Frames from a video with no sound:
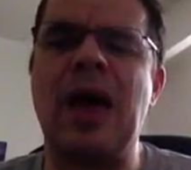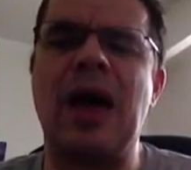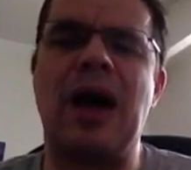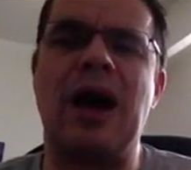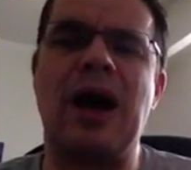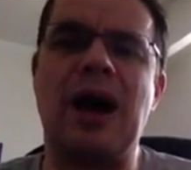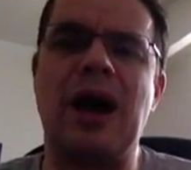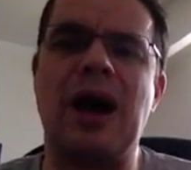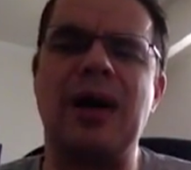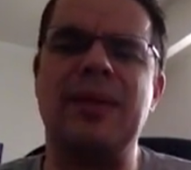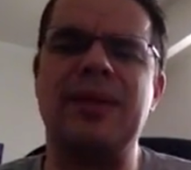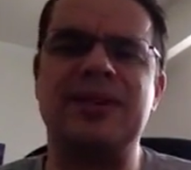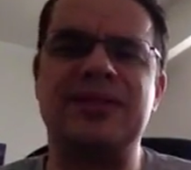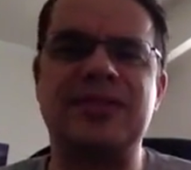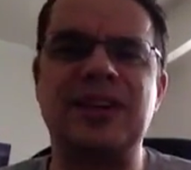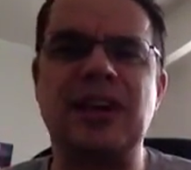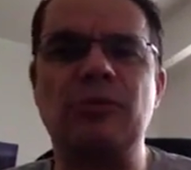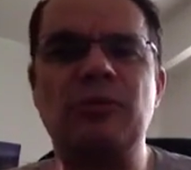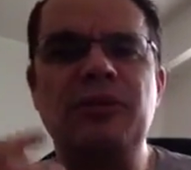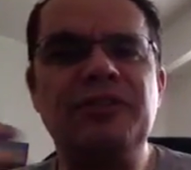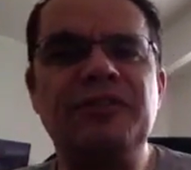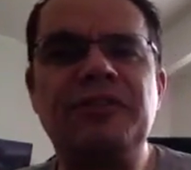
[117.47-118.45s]
Uh, they
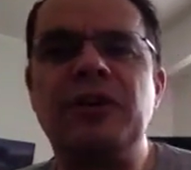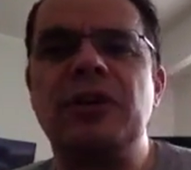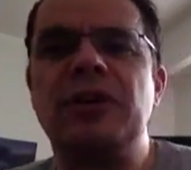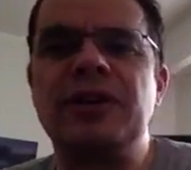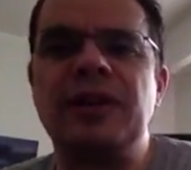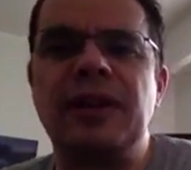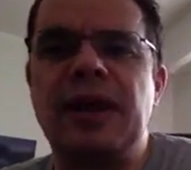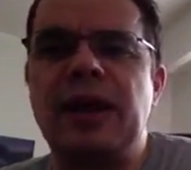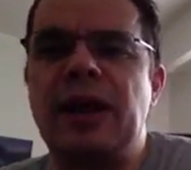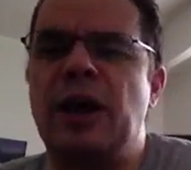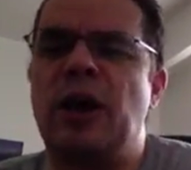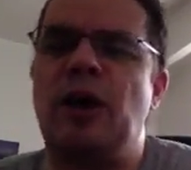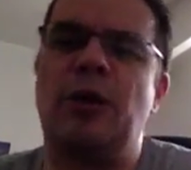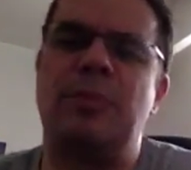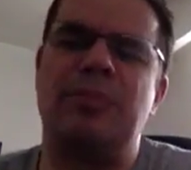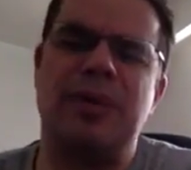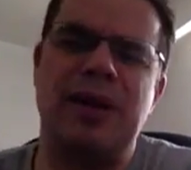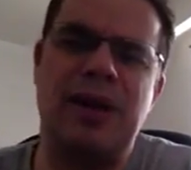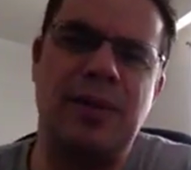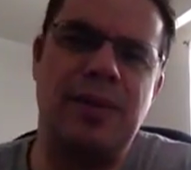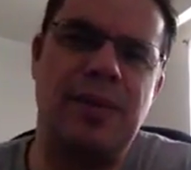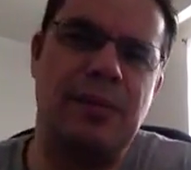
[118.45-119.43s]
say refer to the help
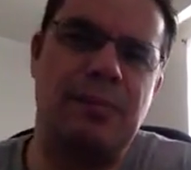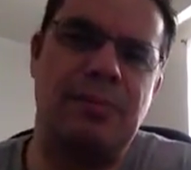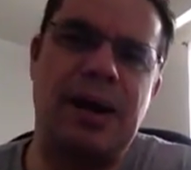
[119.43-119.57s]
in the